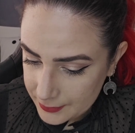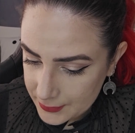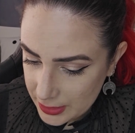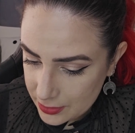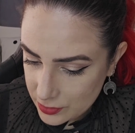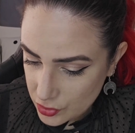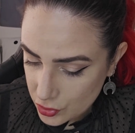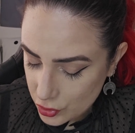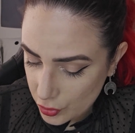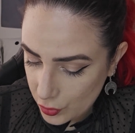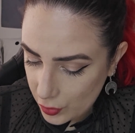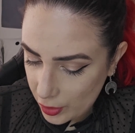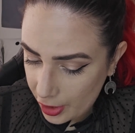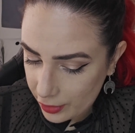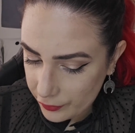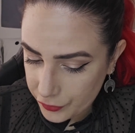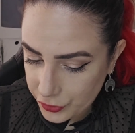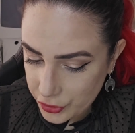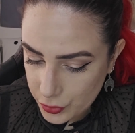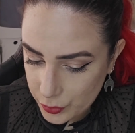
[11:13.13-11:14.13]
So
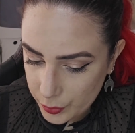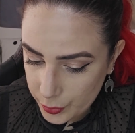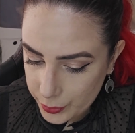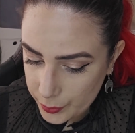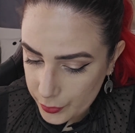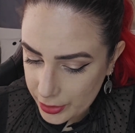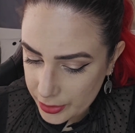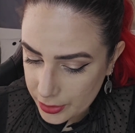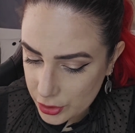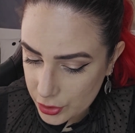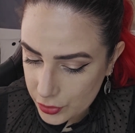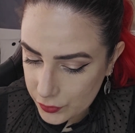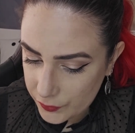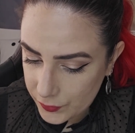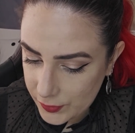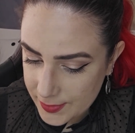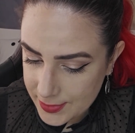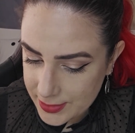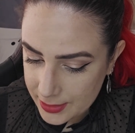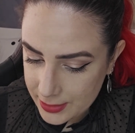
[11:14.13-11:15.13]
after we went to
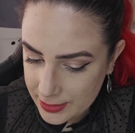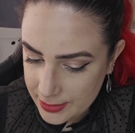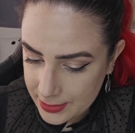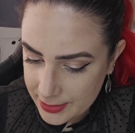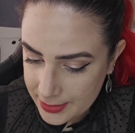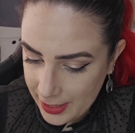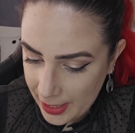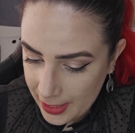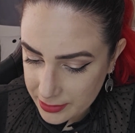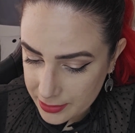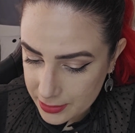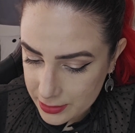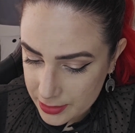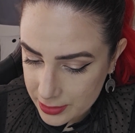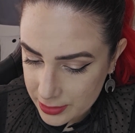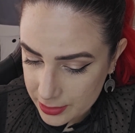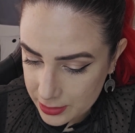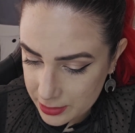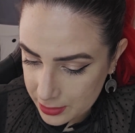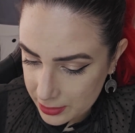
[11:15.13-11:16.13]
visit
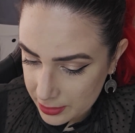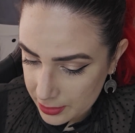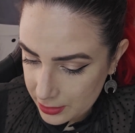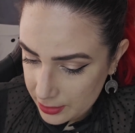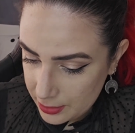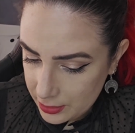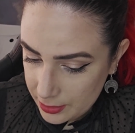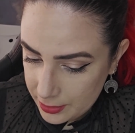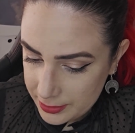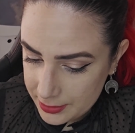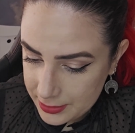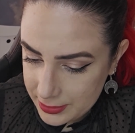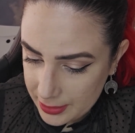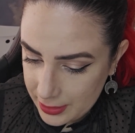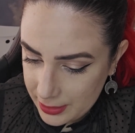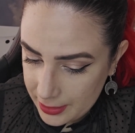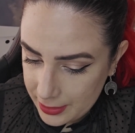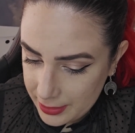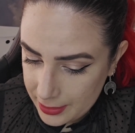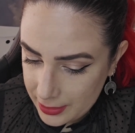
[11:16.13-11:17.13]
that,
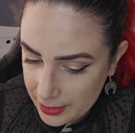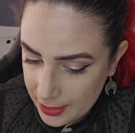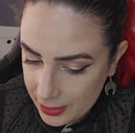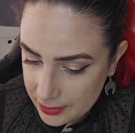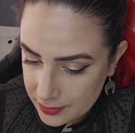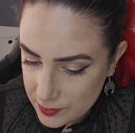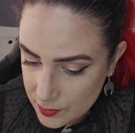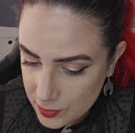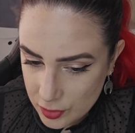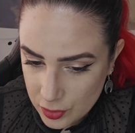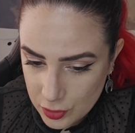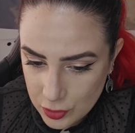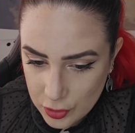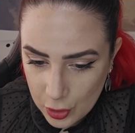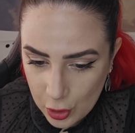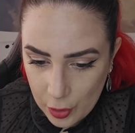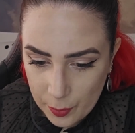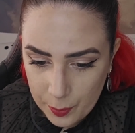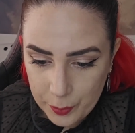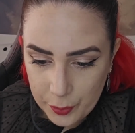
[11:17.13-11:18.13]
the next
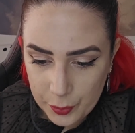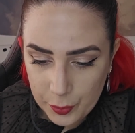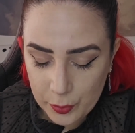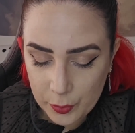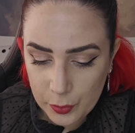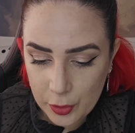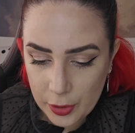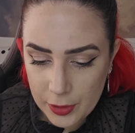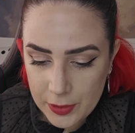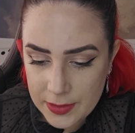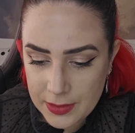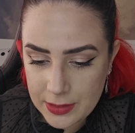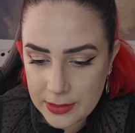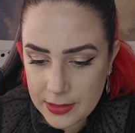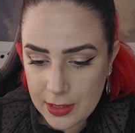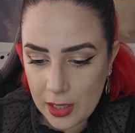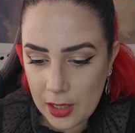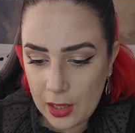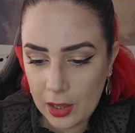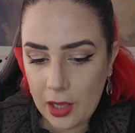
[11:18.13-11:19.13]
stop was
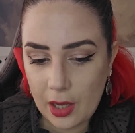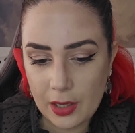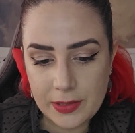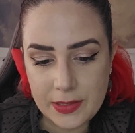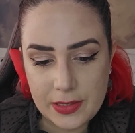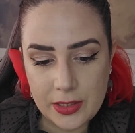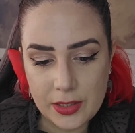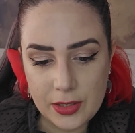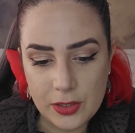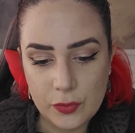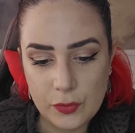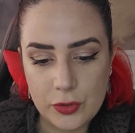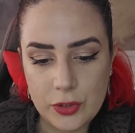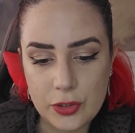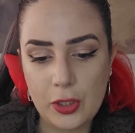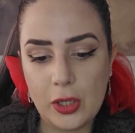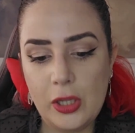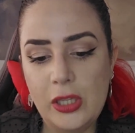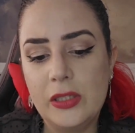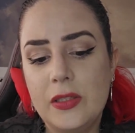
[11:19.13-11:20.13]
Alcácer do
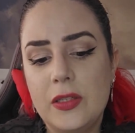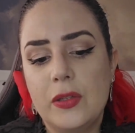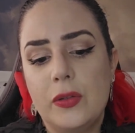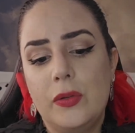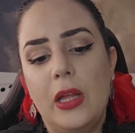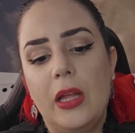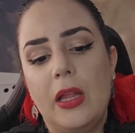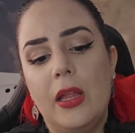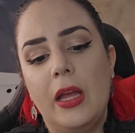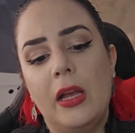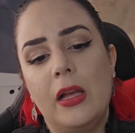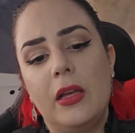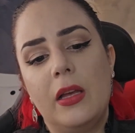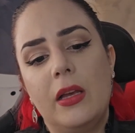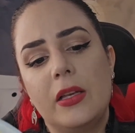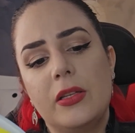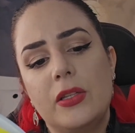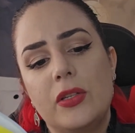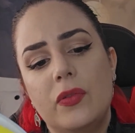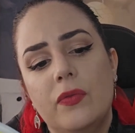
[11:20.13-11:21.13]
Sol. So
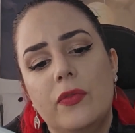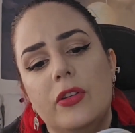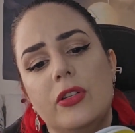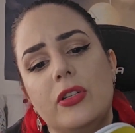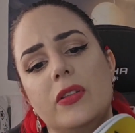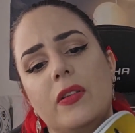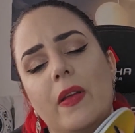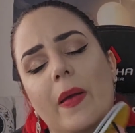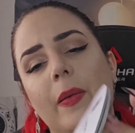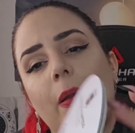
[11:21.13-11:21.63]
Alcáçovas, if I'm